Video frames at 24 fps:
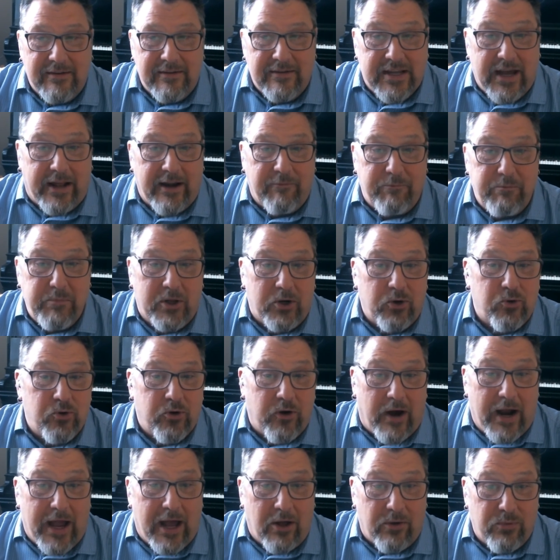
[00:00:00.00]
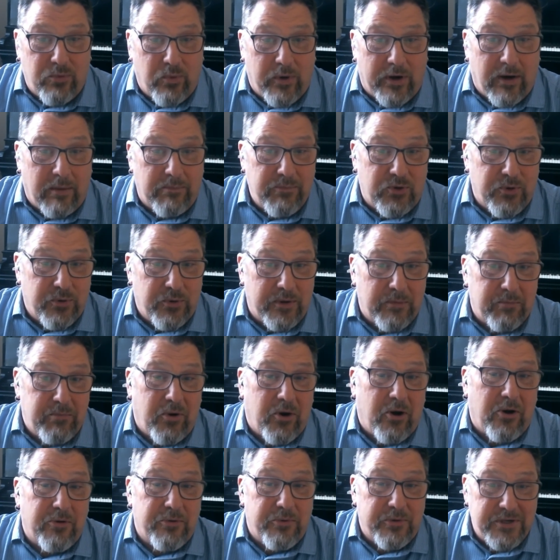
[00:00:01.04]
kind of middle ground where I'm doing
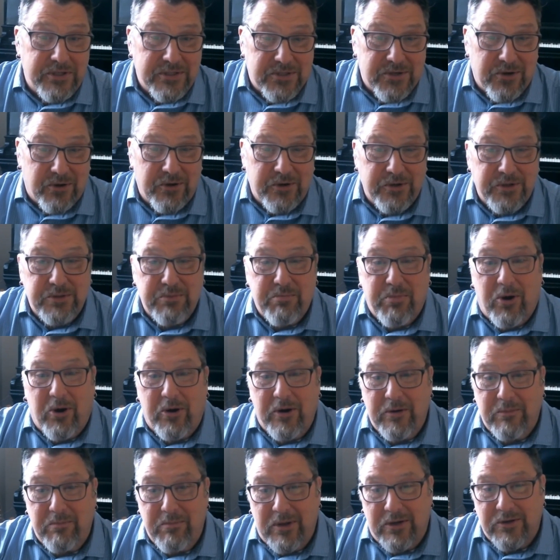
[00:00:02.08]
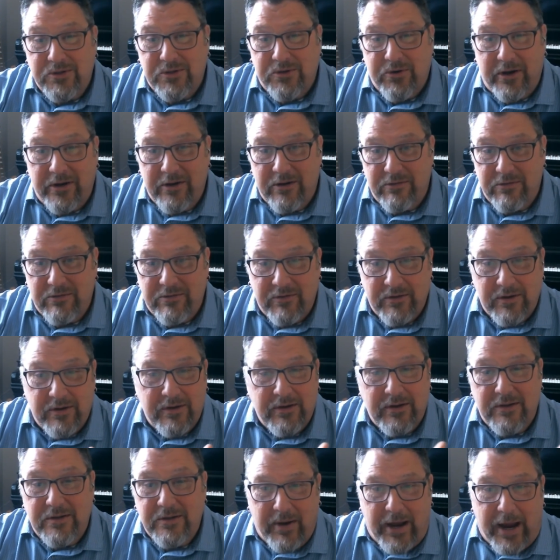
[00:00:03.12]
part research, part administrative
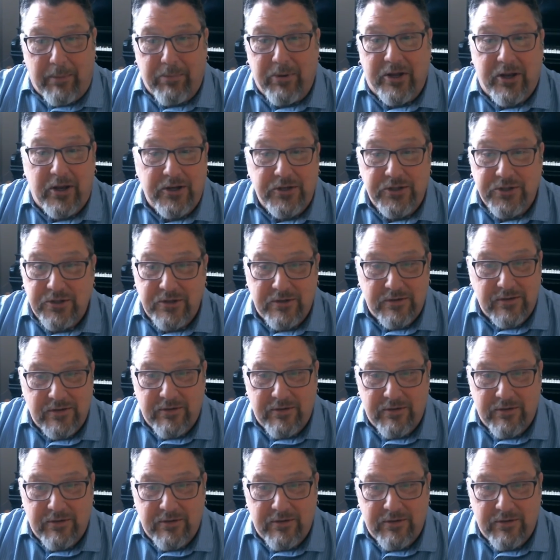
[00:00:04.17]
application